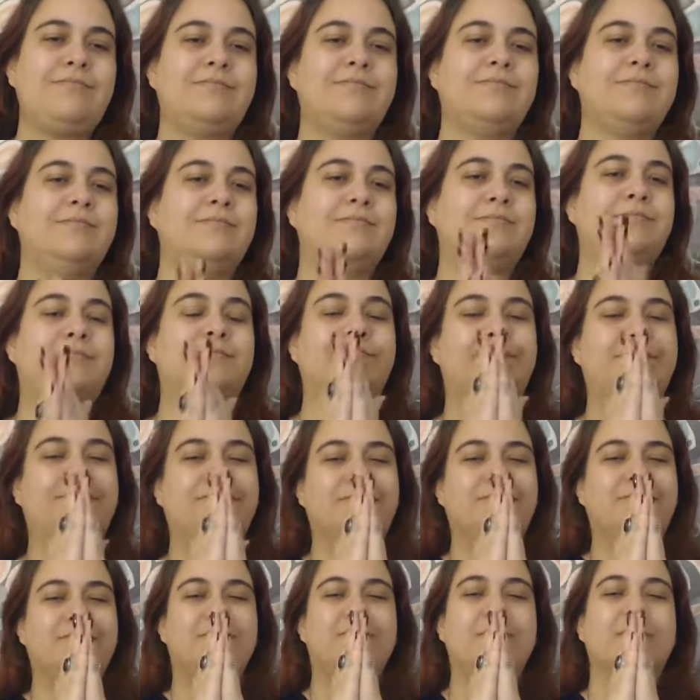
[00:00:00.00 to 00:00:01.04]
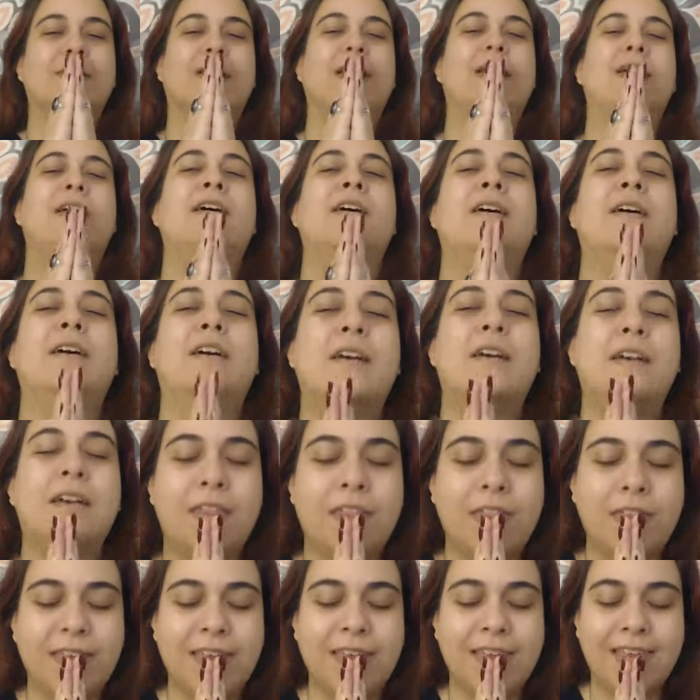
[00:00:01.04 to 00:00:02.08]
vessel.
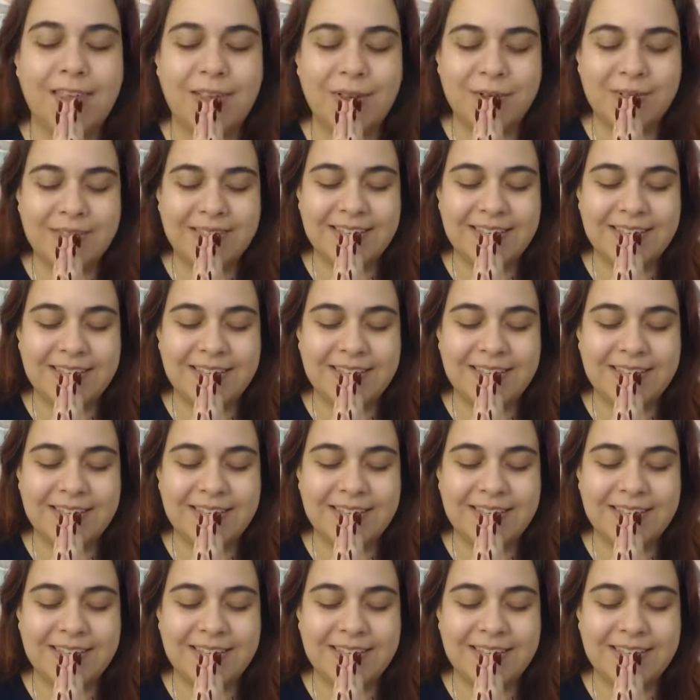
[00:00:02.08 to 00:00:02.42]
Thank you,